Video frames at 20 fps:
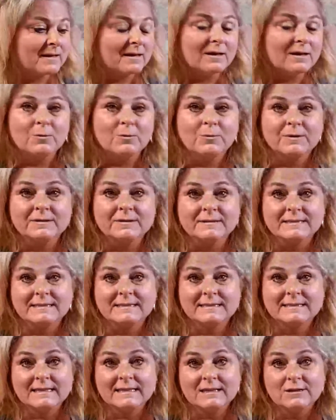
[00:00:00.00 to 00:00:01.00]
will
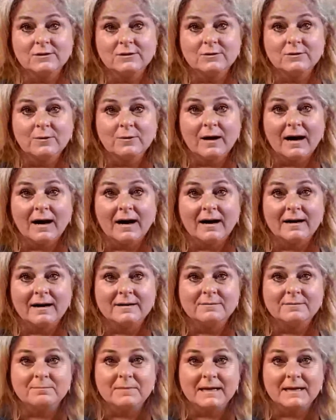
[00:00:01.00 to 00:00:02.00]
see you
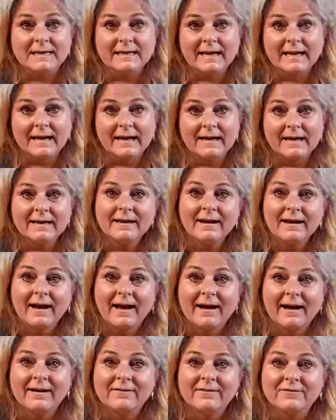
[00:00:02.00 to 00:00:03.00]
on Monday.
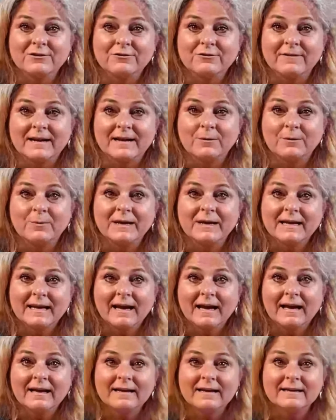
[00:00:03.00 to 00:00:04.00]
Have a great
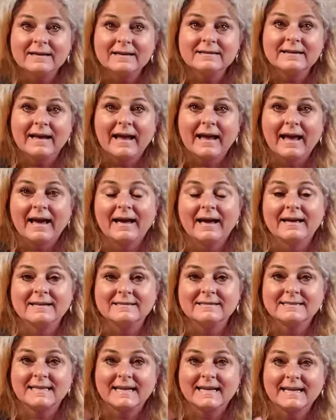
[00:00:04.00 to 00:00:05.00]
weekend and
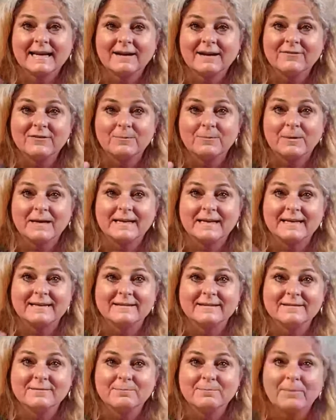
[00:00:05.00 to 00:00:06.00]
take care, everybody.
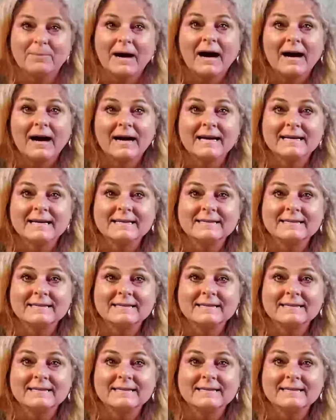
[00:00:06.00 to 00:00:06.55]
Bye.